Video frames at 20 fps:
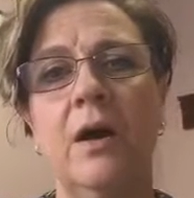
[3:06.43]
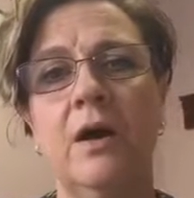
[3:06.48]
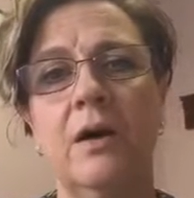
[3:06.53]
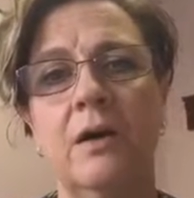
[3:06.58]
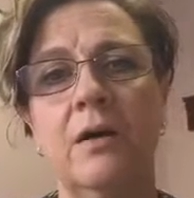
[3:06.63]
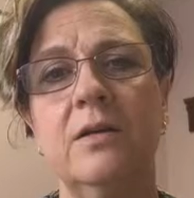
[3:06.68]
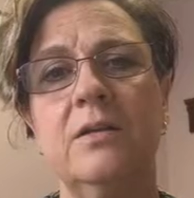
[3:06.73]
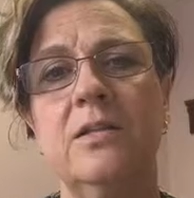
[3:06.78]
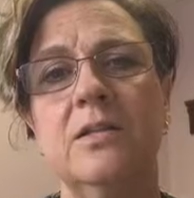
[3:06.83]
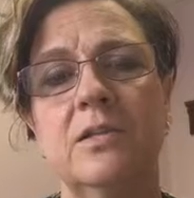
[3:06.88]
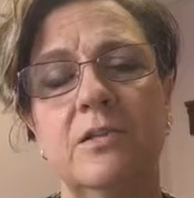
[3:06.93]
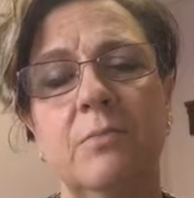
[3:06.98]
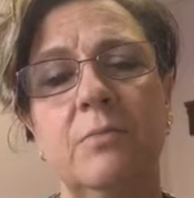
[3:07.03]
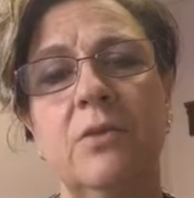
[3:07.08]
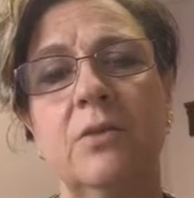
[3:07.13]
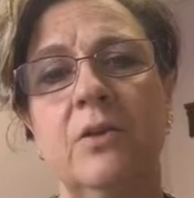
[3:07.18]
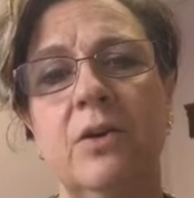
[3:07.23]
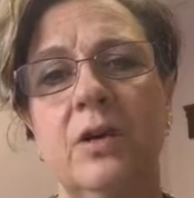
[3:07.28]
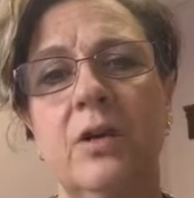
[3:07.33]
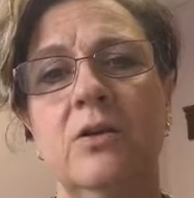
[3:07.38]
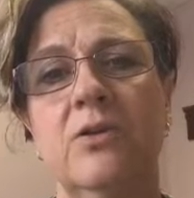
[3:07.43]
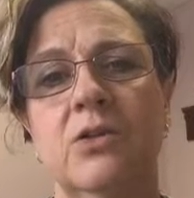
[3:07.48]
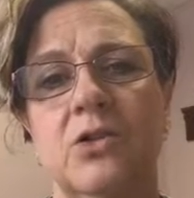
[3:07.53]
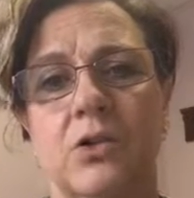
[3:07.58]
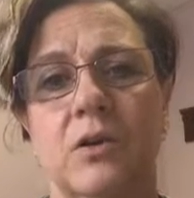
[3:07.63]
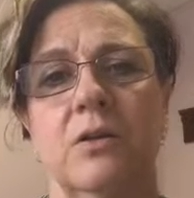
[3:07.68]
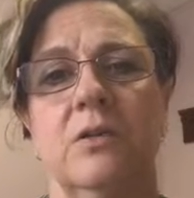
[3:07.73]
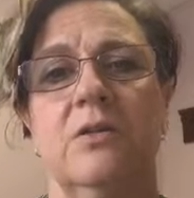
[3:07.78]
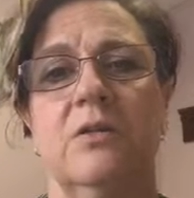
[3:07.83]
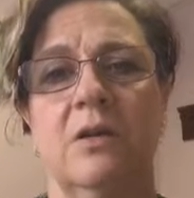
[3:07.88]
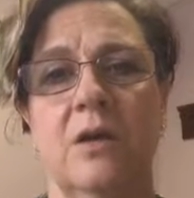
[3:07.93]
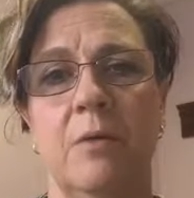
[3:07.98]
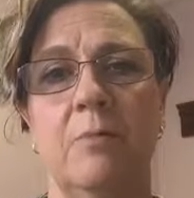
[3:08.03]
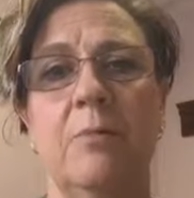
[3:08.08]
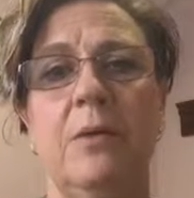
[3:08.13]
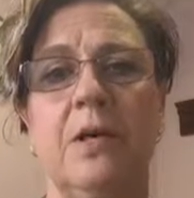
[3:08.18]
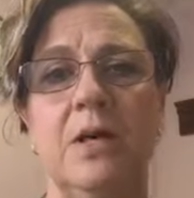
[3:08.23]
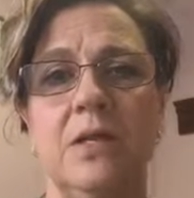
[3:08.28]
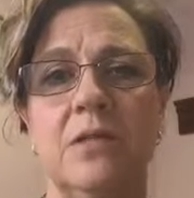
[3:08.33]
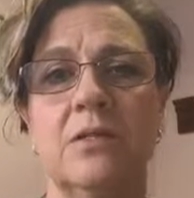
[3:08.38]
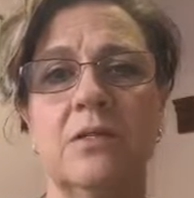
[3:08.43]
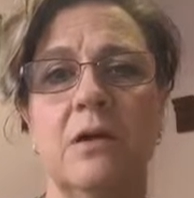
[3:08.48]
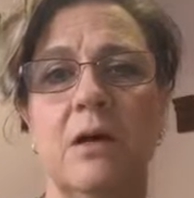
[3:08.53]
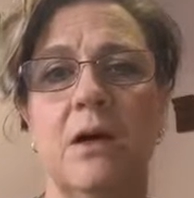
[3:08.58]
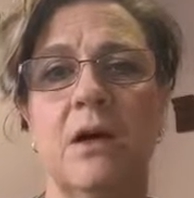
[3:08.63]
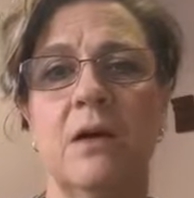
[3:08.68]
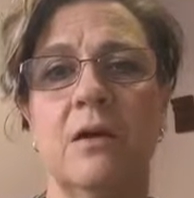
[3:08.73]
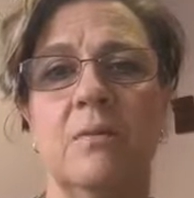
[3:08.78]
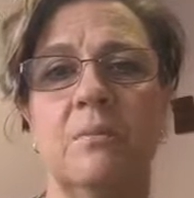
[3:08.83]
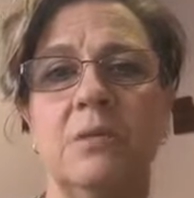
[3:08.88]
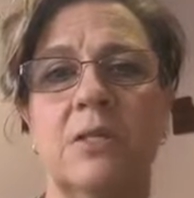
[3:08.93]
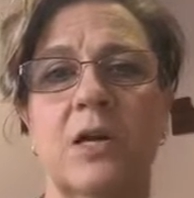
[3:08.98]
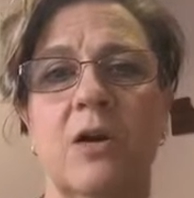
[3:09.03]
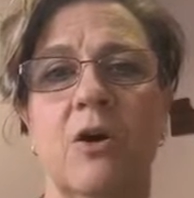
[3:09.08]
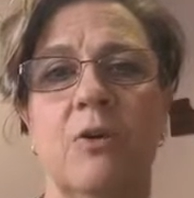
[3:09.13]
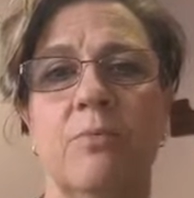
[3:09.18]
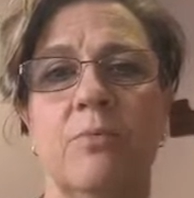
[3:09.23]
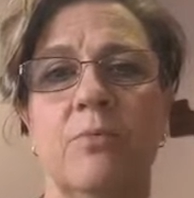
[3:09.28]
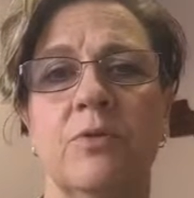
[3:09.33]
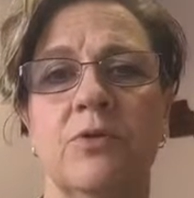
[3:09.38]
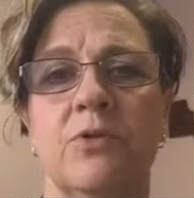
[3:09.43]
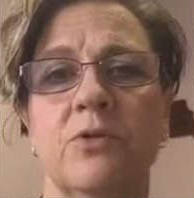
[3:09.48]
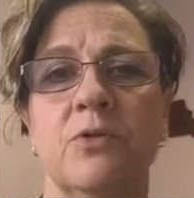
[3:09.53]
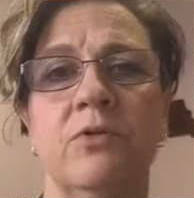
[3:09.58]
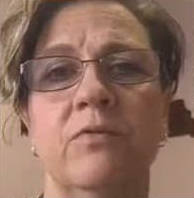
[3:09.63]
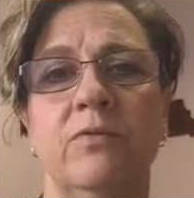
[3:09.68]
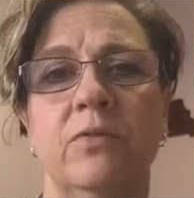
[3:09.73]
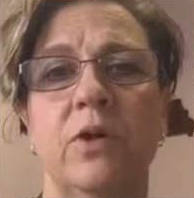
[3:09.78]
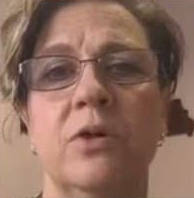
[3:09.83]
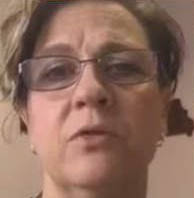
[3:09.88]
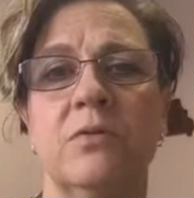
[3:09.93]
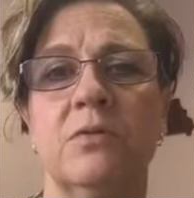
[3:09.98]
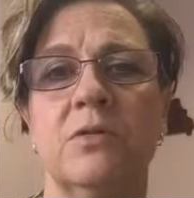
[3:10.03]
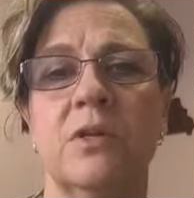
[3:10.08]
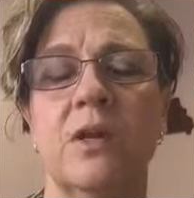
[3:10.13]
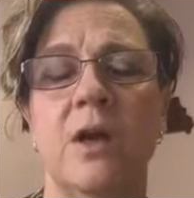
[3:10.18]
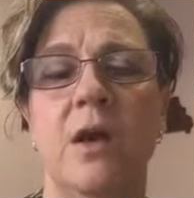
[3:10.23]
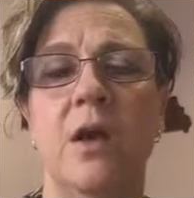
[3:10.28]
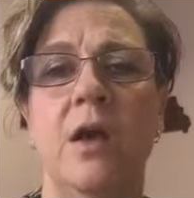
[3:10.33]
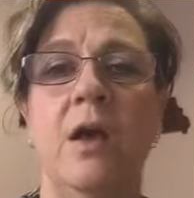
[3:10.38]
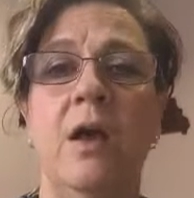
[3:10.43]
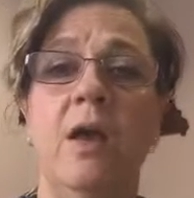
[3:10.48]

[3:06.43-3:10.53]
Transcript: uh, disability insurance companies um, to help preserve those.